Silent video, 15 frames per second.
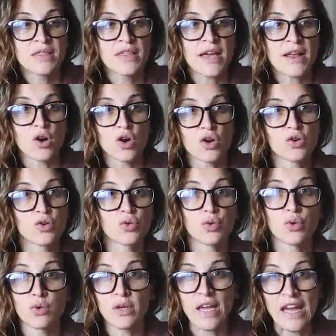that are
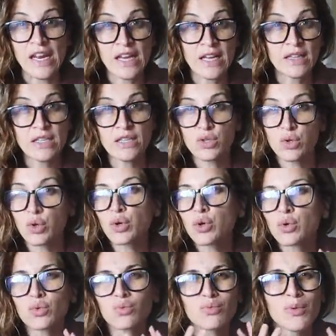creating these
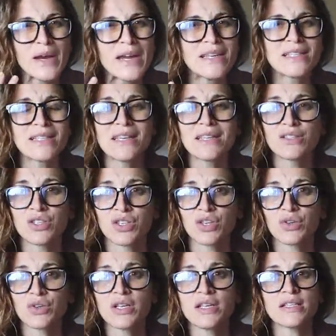crazy
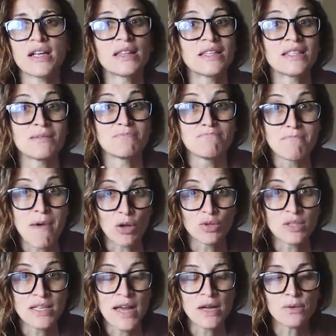insecurities and these
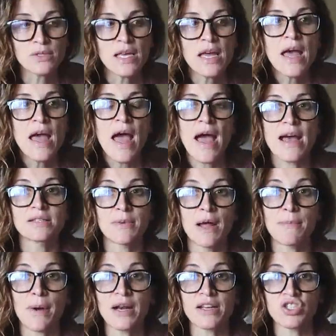meltdowns as
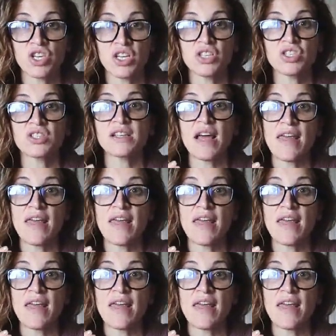my body changes,